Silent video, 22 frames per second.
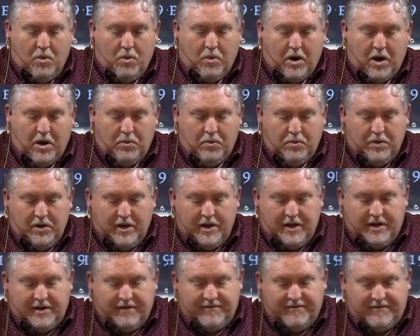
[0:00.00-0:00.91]
What will
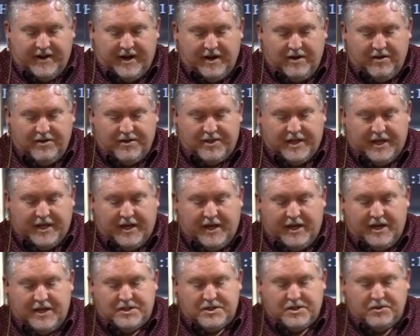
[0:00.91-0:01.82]
it avail
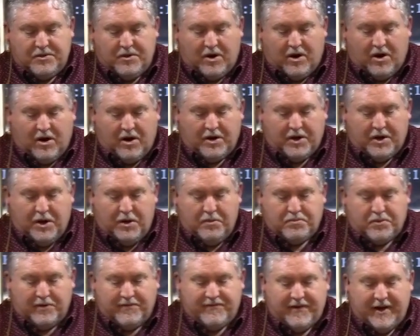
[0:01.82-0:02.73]
thee to argue
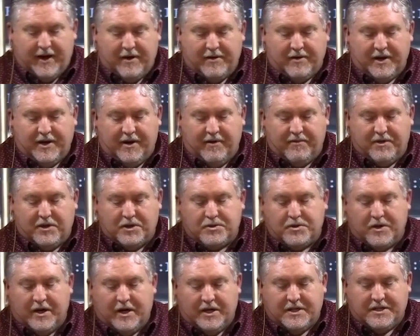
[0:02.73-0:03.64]
profoundly of the
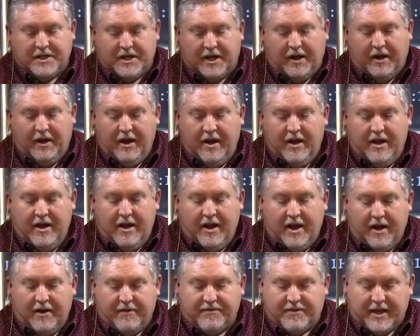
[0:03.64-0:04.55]
Trinity
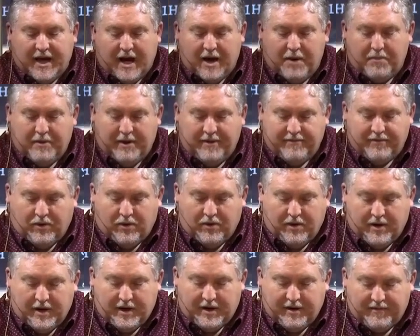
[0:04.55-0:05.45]
if thou be
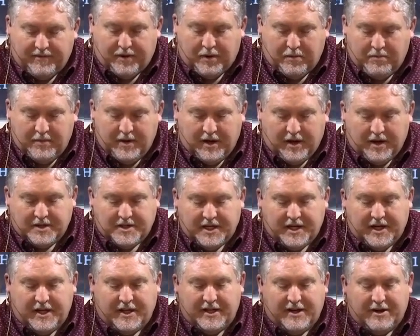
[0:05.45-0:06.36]
void of
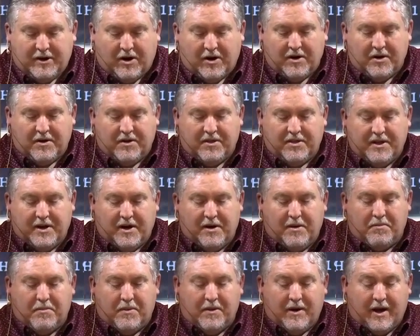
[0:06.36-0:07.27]
humility and art
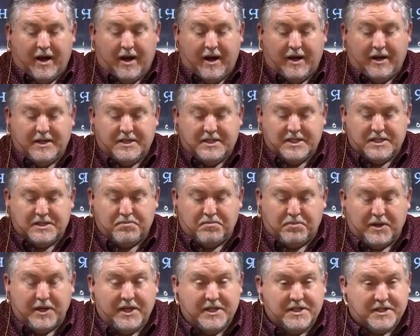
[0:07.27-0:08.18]
thereby
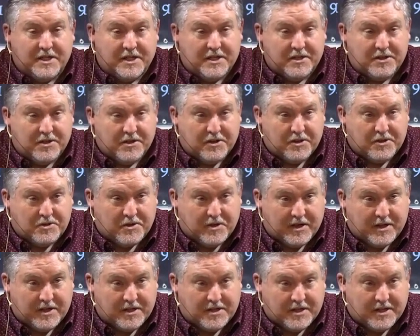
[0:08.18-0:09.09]
displeasing to the
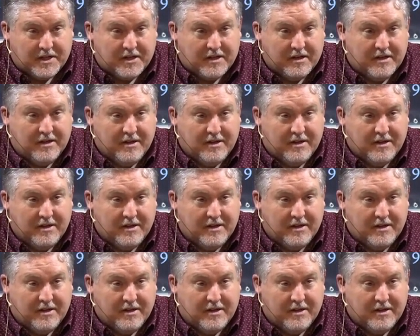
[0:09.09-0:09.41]
Trinity?